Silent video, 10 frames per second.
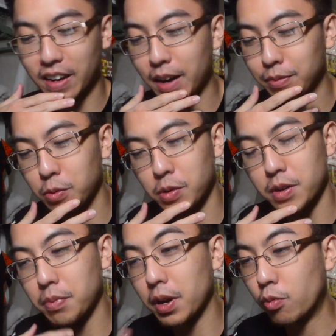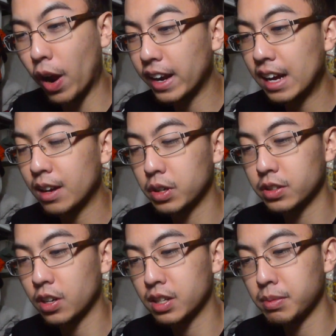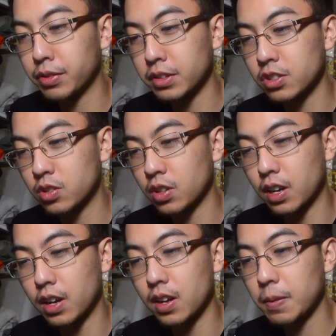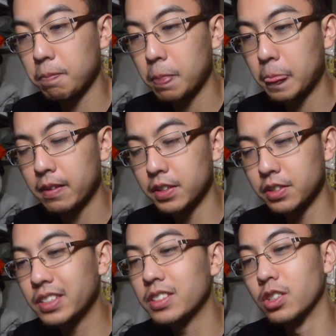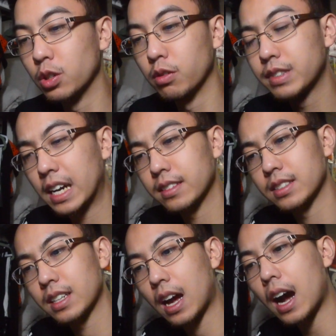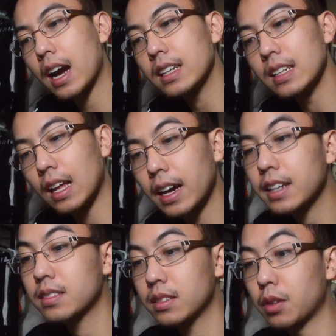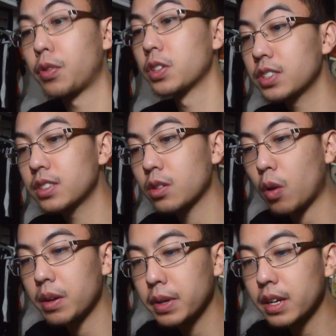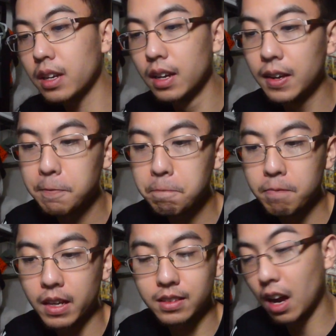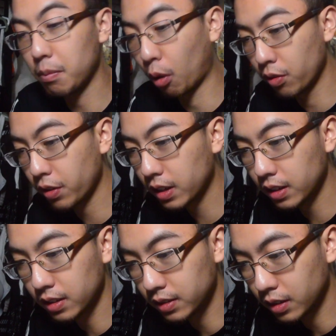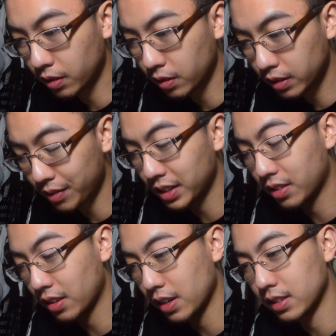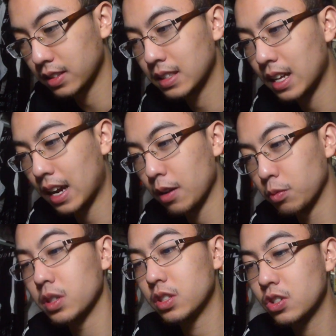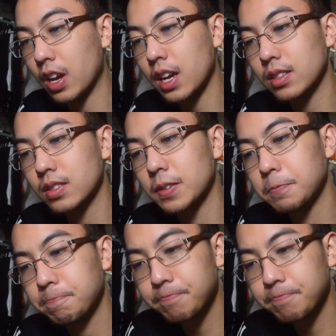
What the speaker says: afterward, but right now I want to talk about this this Season 2 of Titans. I like the first season quite a bit. It's not perfect. There are definitely things that I would change.